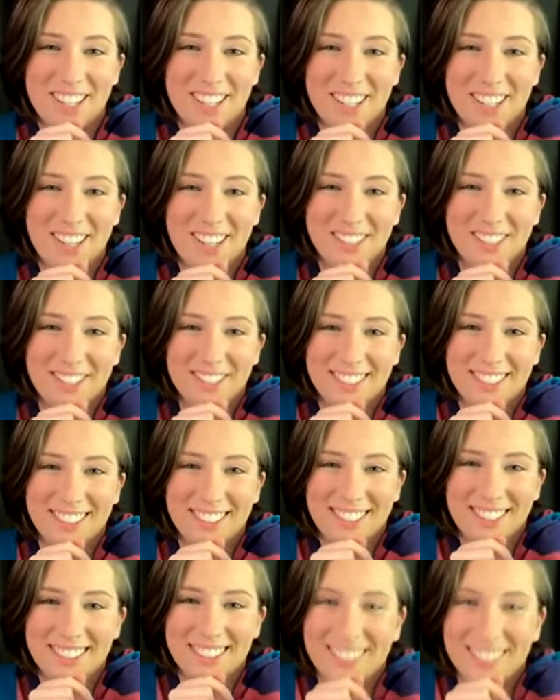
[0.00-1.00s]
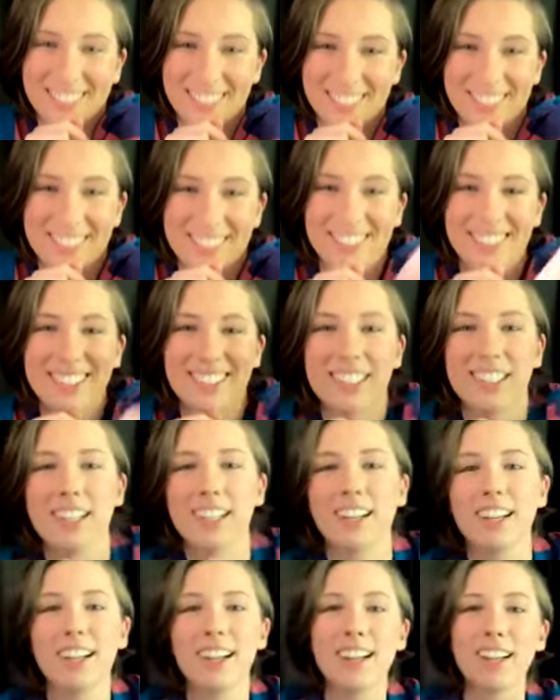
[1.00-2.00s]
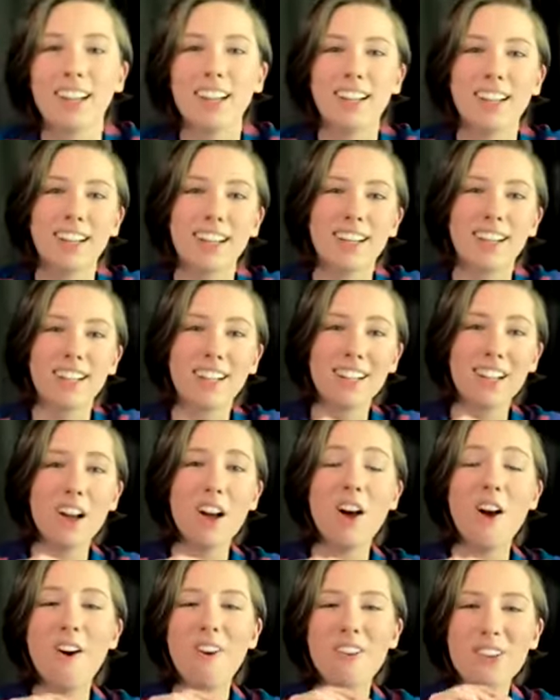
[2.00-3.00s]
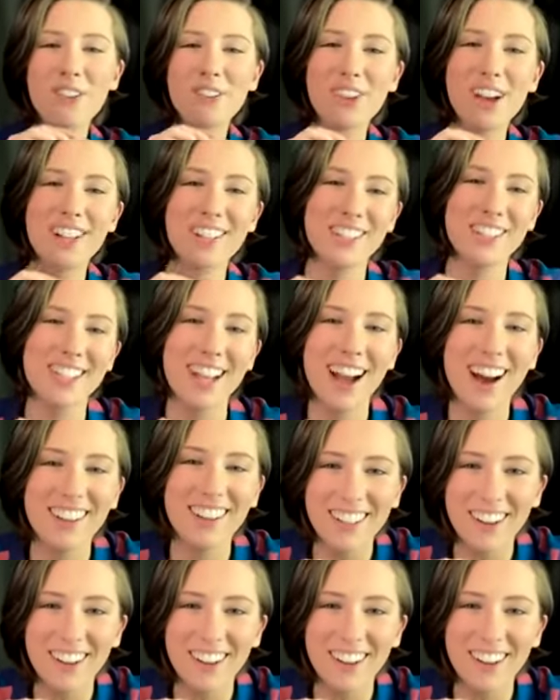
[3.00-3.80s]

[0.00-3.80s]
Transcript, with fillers: We were doing this show, and I was the blonde. Oh, you got Sally.